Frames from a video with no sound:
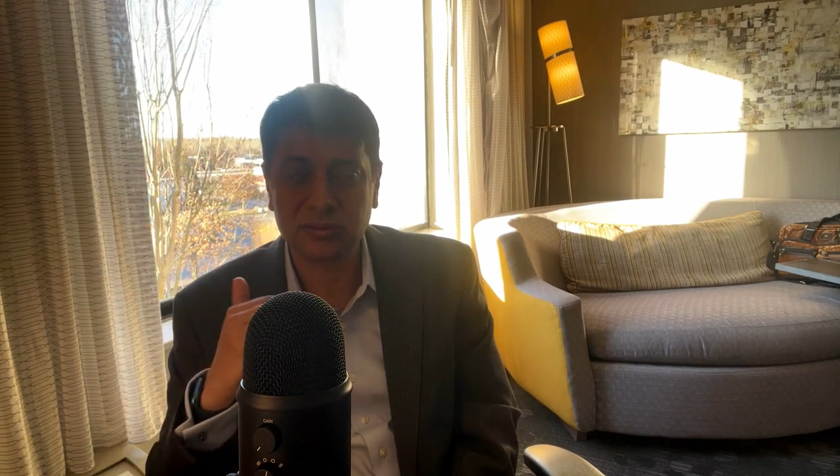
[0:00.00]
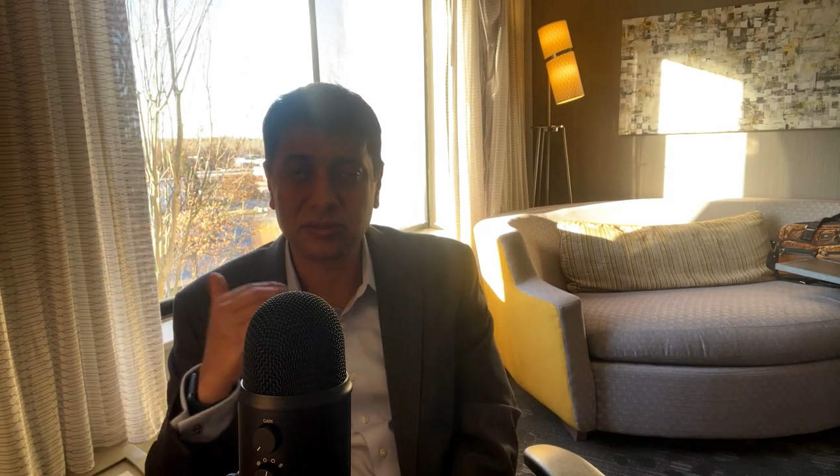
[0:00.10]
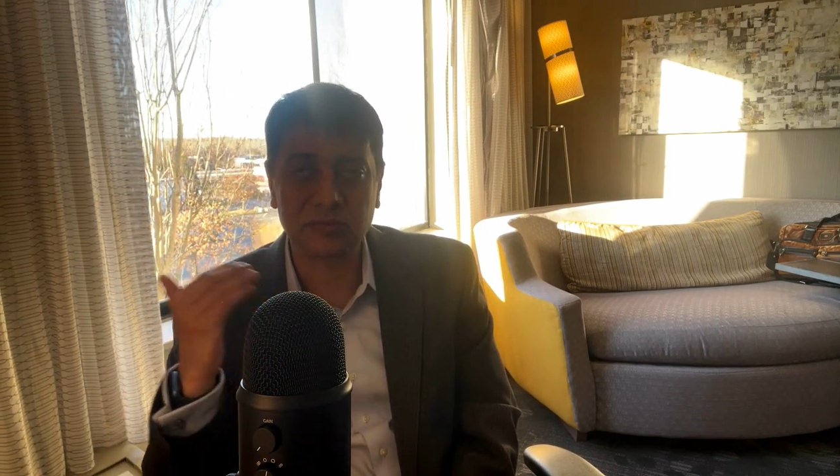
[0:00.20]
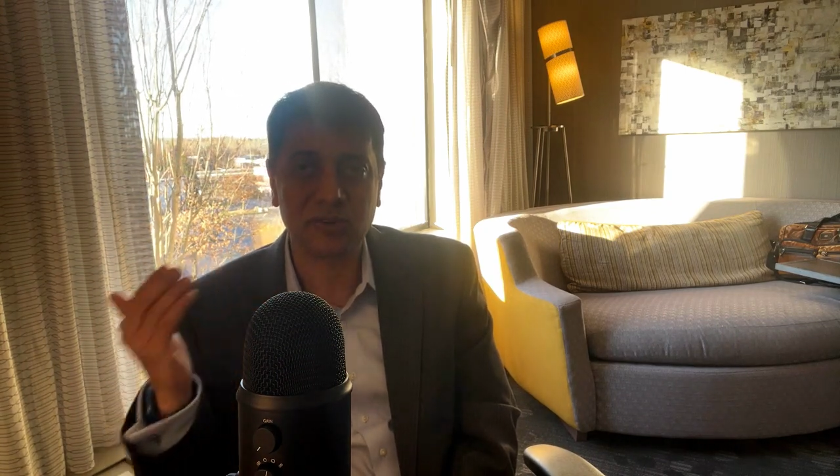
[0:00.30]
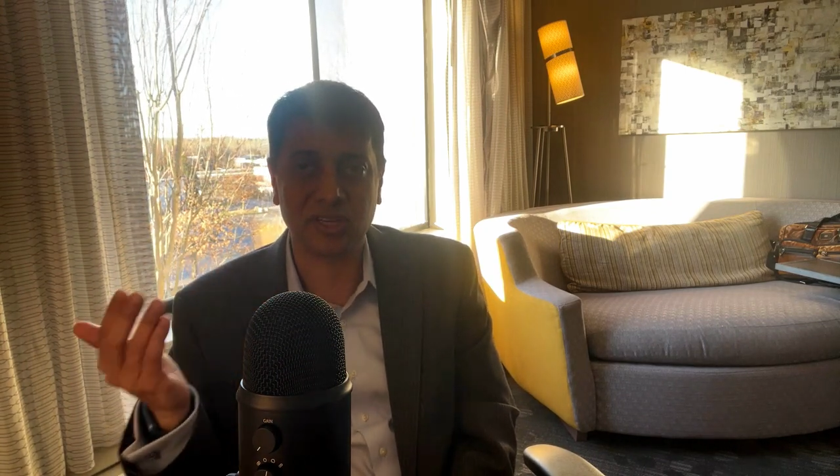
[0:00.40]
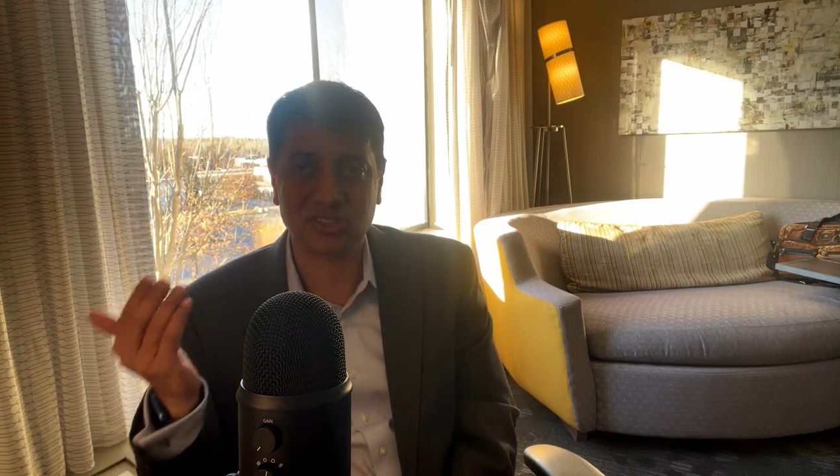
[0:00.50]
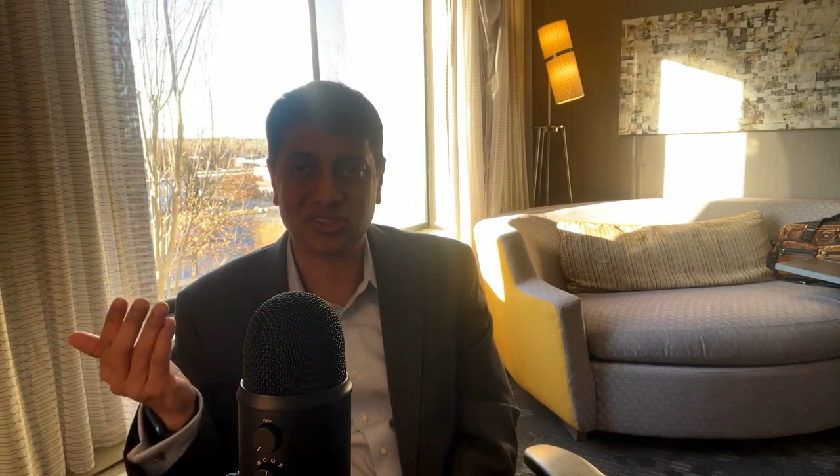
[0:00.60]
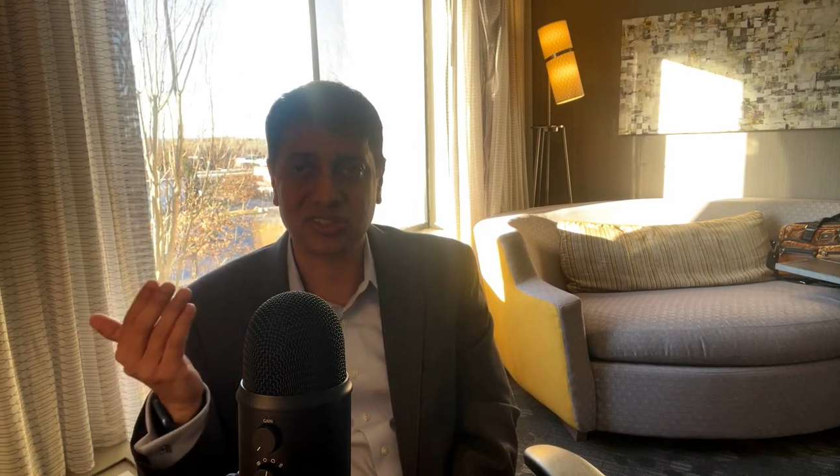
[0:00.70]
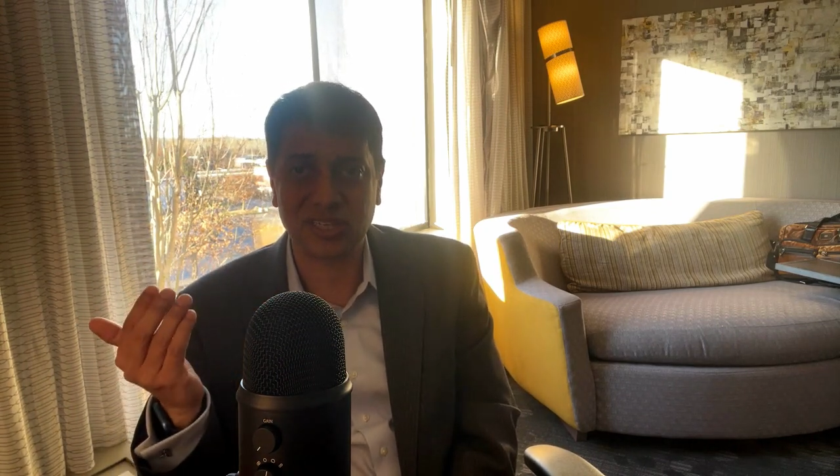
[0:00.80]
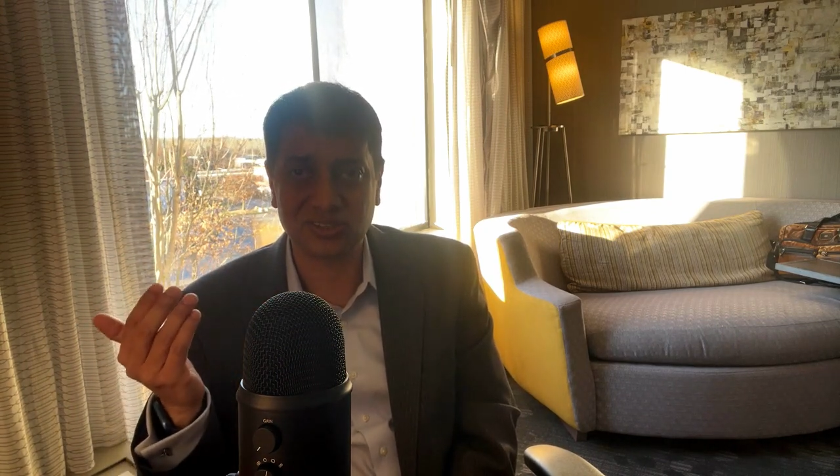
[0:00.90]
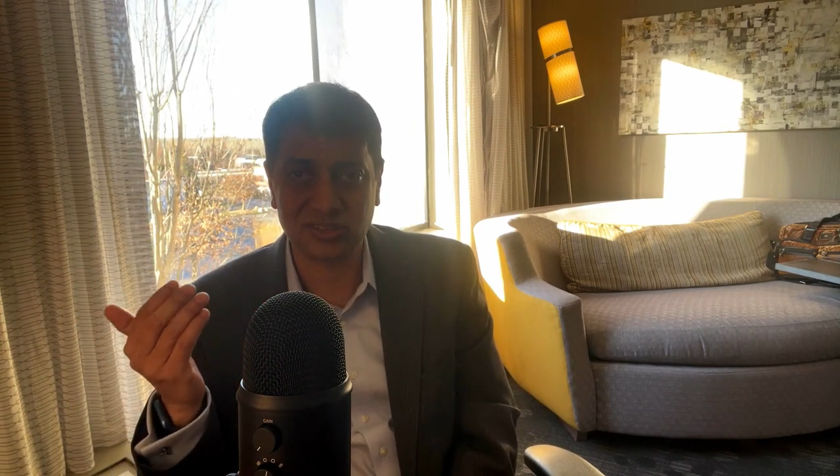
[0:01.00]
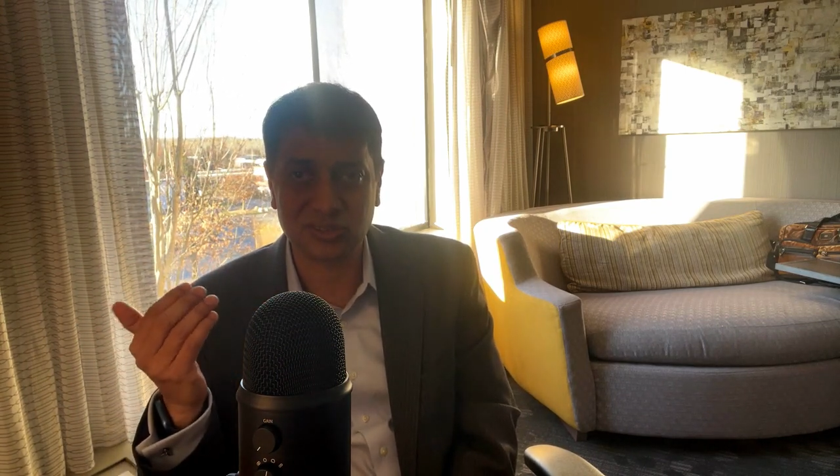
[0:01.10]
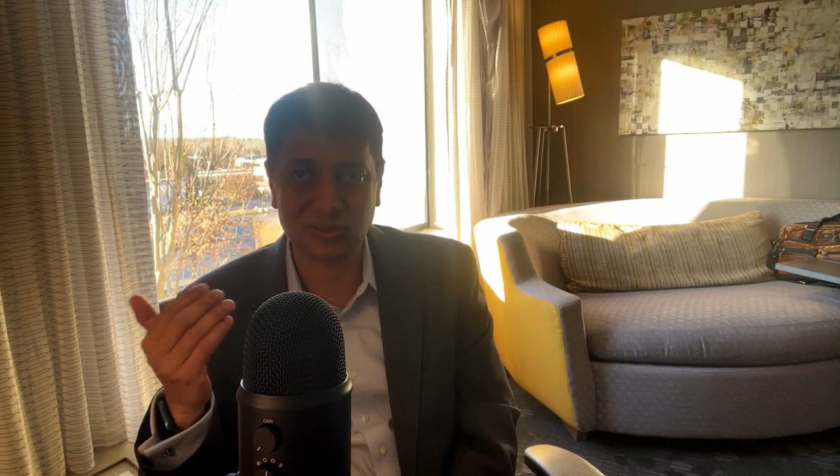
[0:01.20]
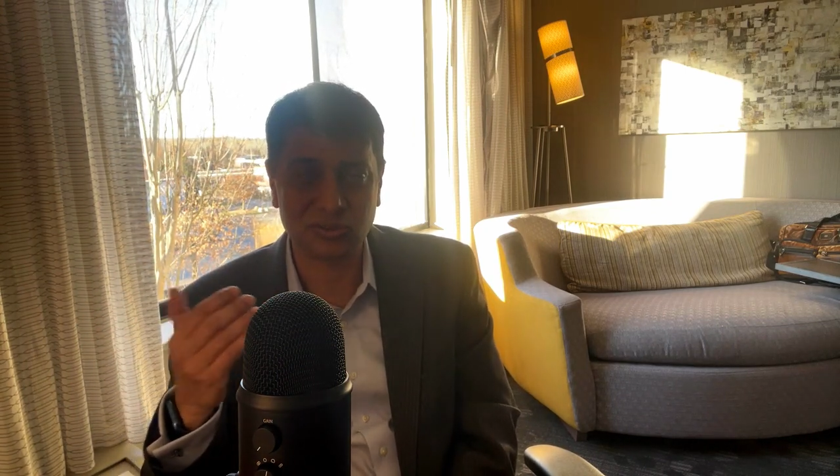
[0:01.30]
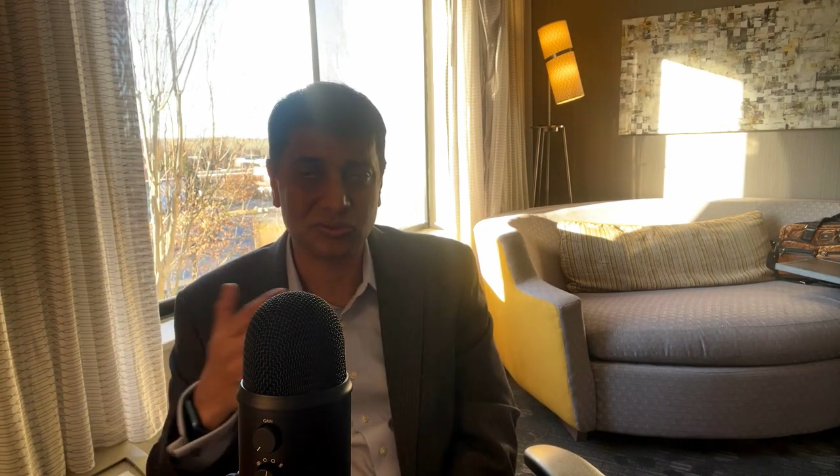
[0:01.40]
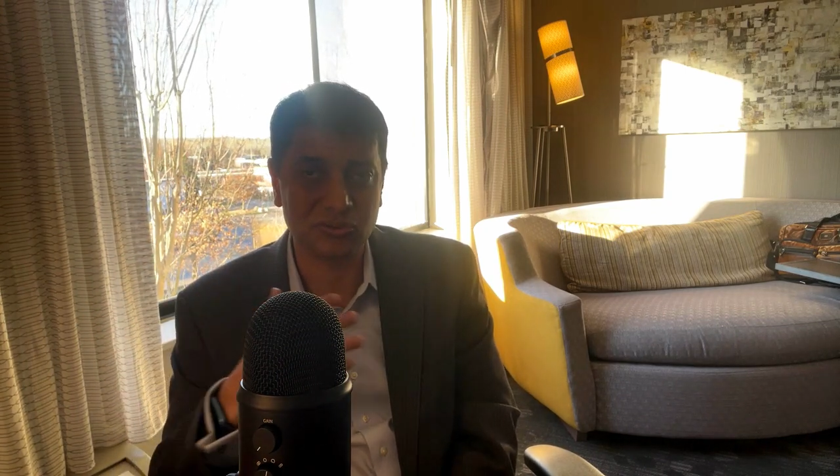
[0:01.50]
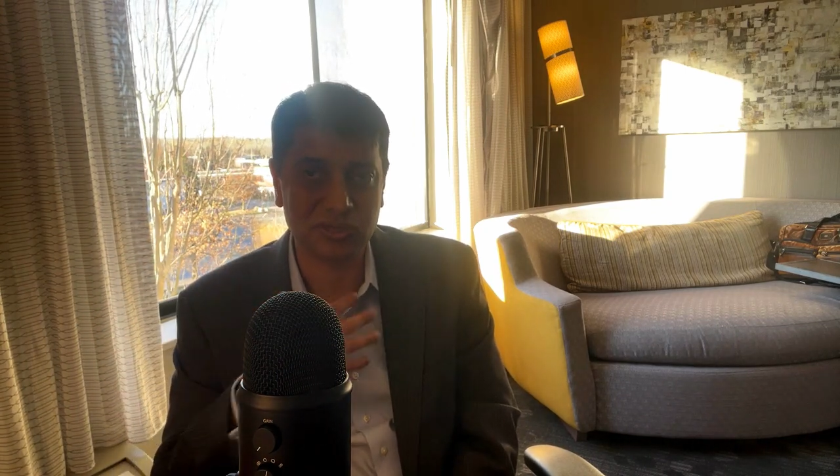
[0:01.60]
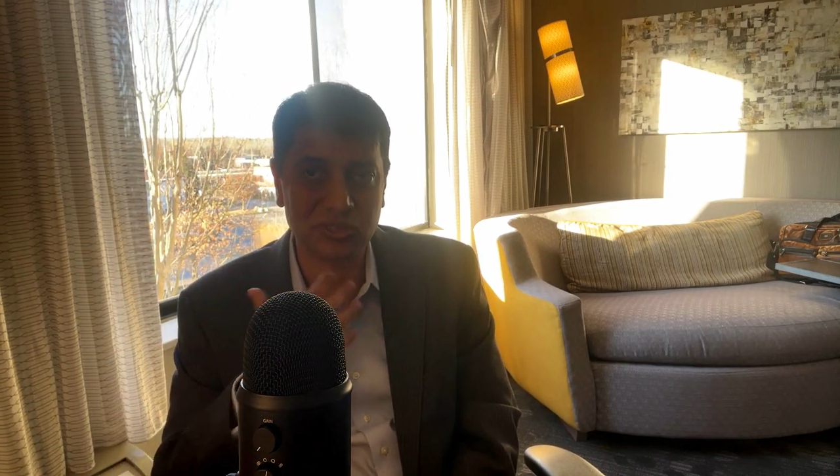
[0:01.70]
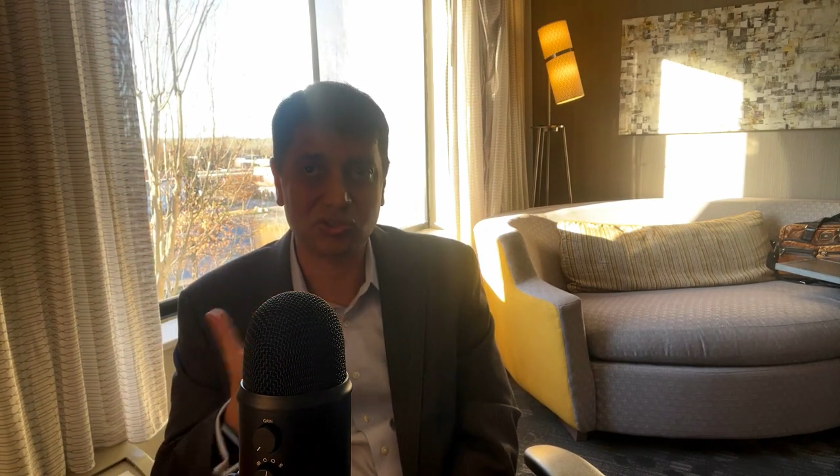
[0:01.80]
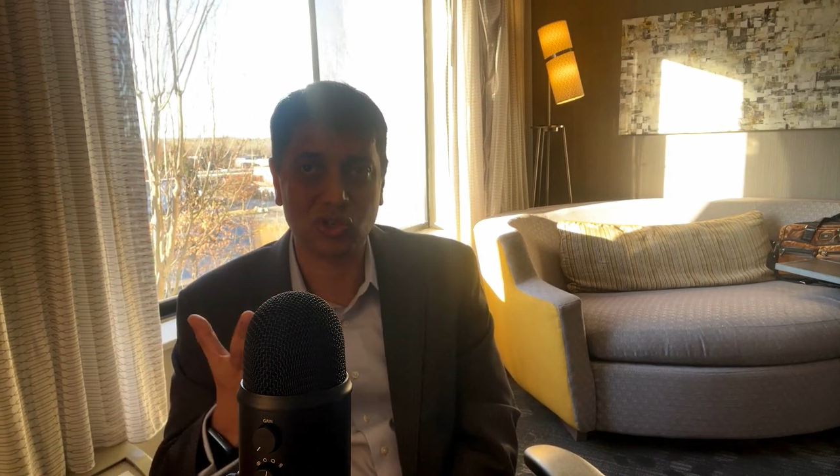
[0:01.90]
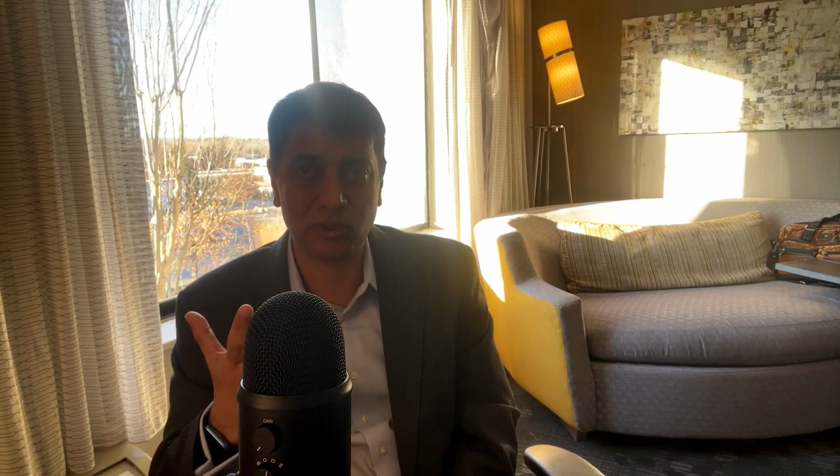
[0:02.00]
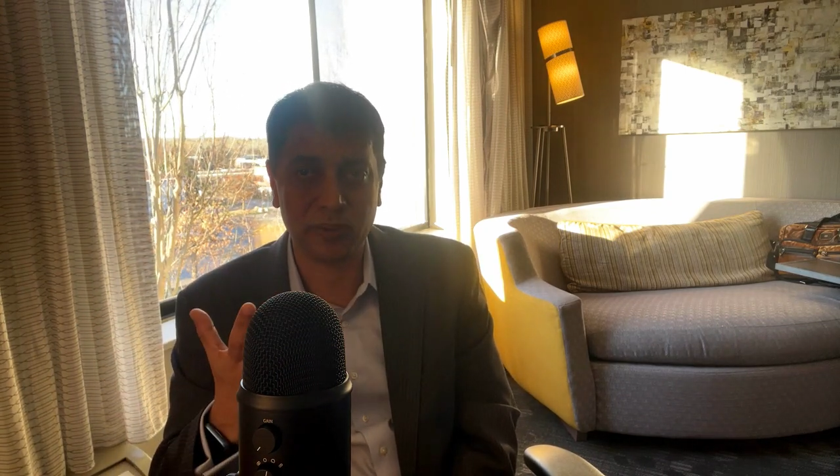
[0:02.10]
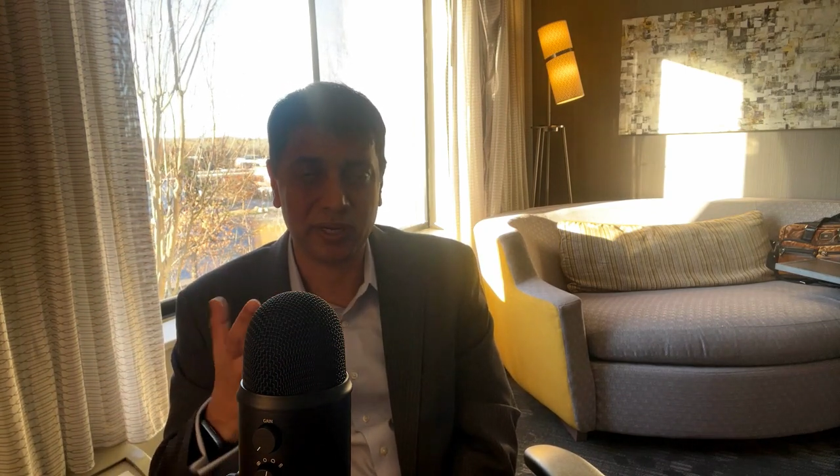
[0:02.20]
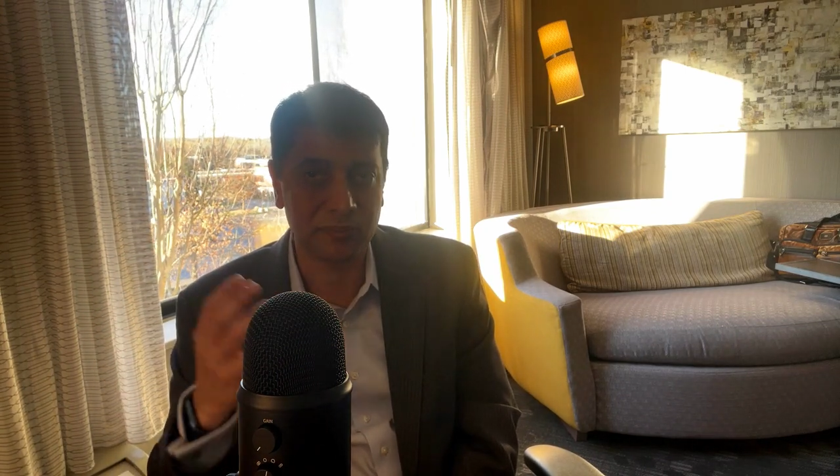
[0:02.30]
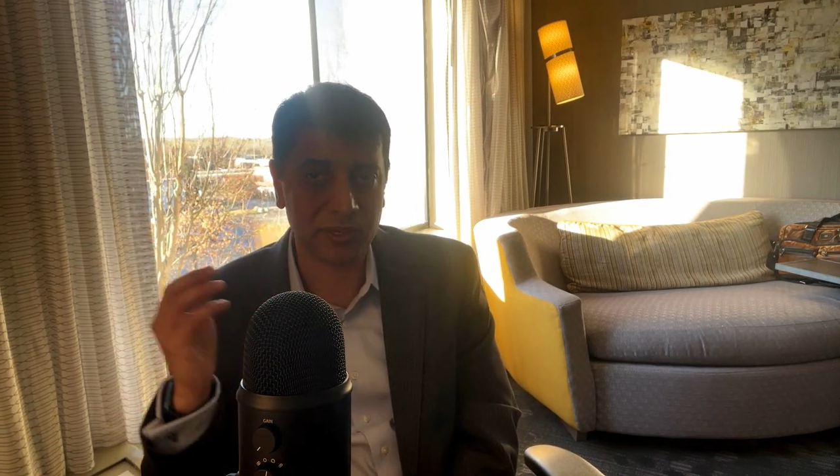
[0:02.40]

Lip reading: different exercises to control your mind.